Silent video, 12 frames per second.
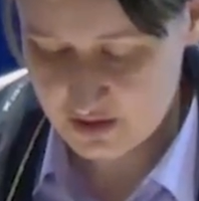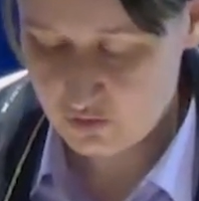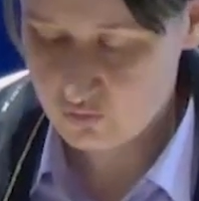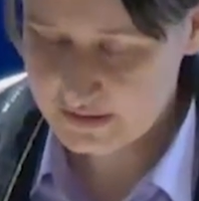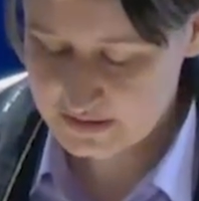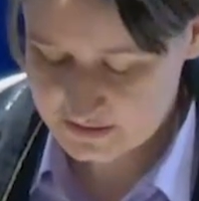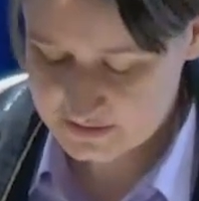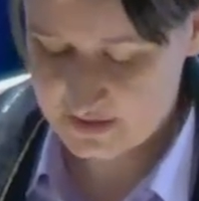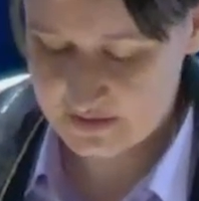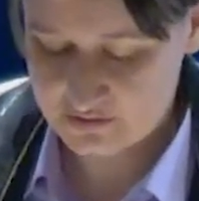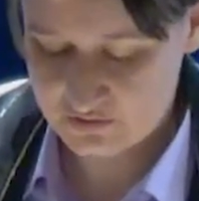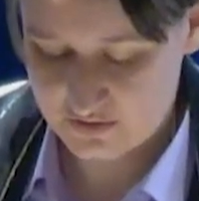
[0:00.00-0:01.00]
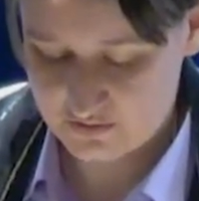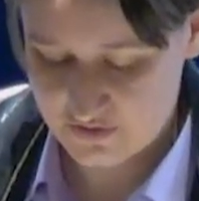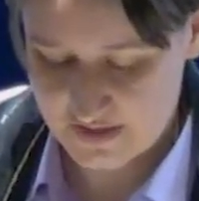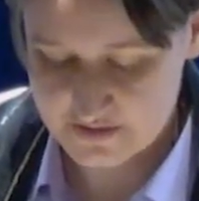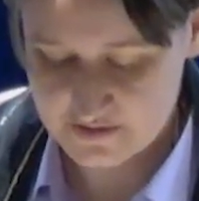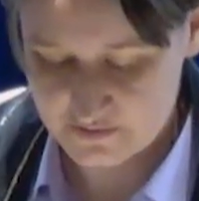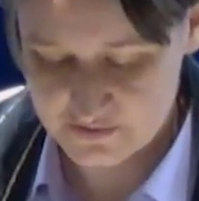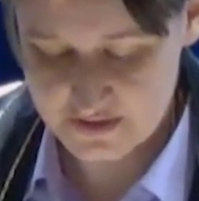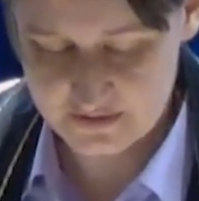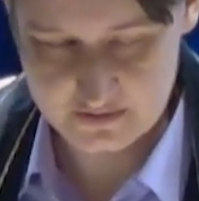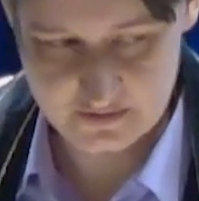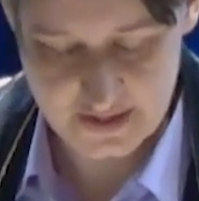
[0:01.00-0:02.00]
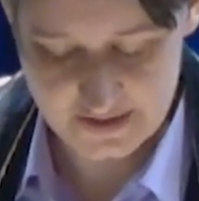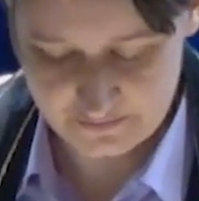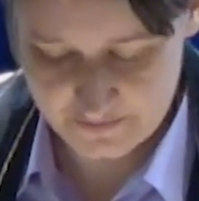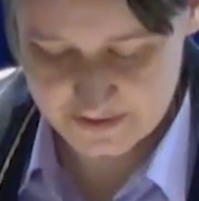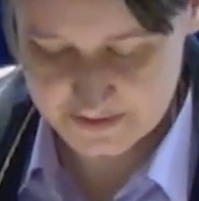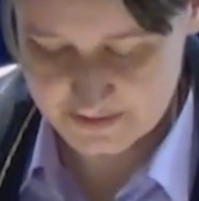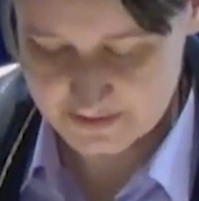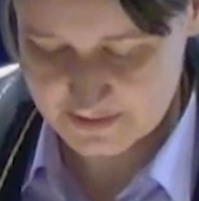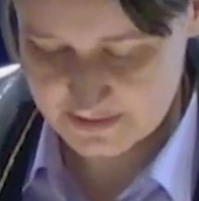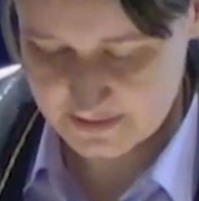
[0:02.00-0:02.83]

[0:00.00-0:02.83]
we can start to address those underlying reasons.